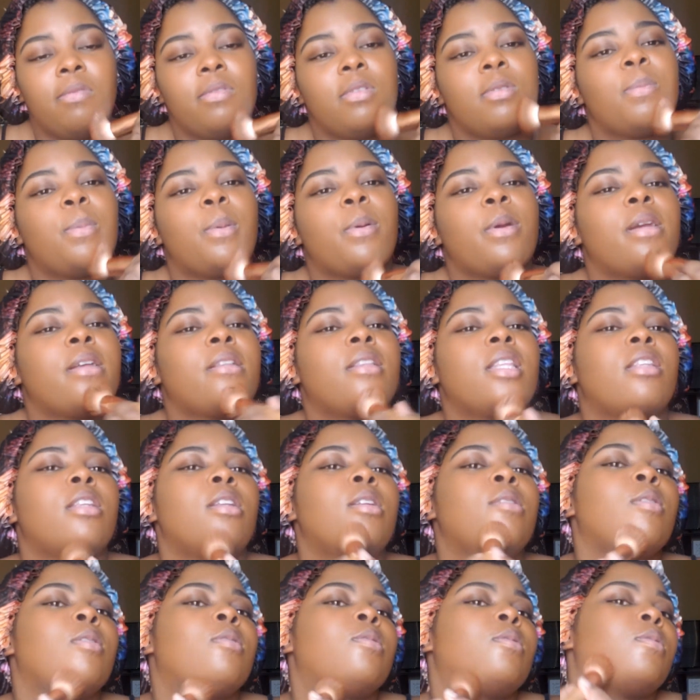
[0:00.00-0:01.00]
spread the
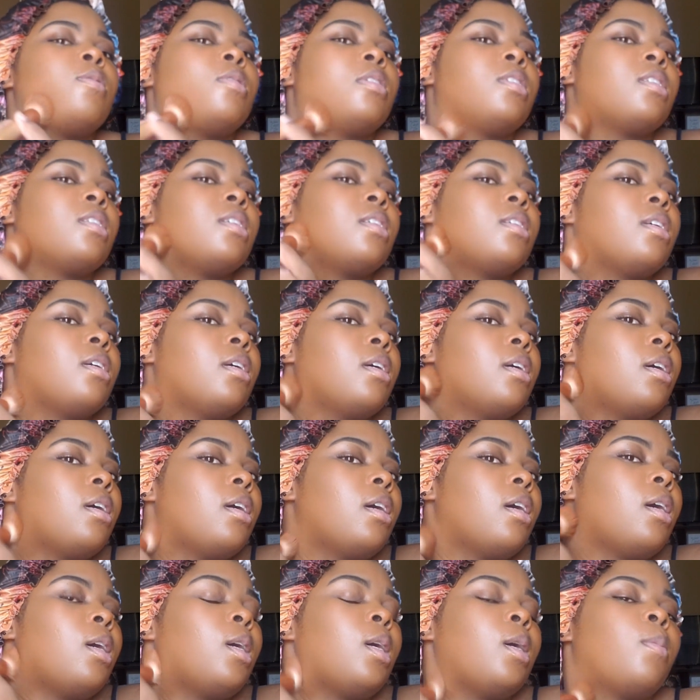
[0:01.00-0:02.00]
news.
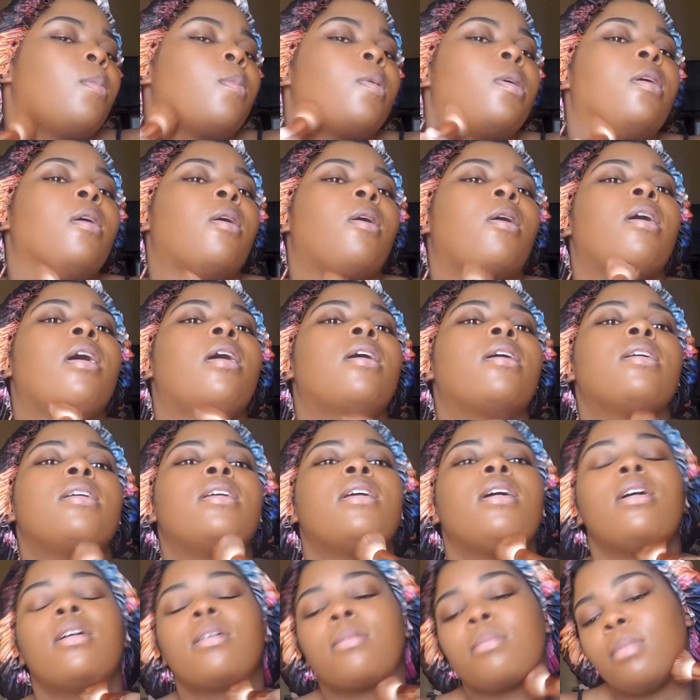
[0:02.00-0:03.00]
Um, we are a
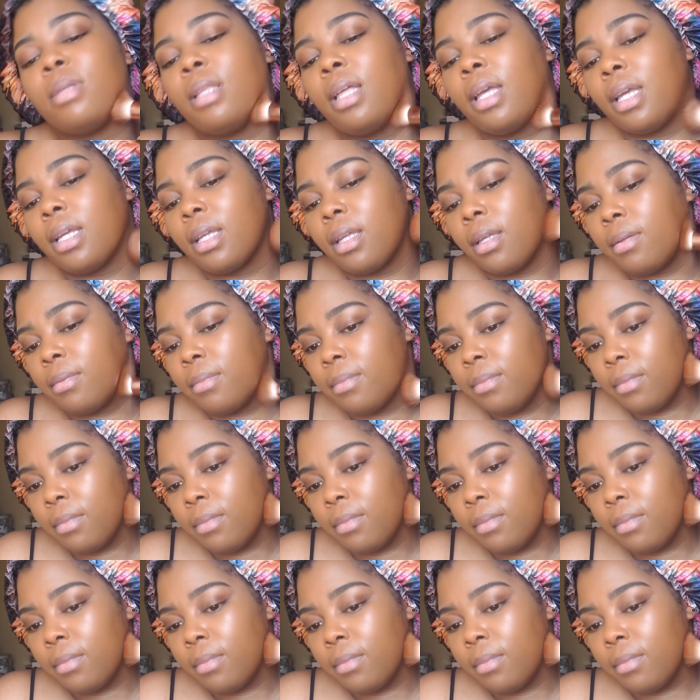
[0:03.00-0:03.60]
young black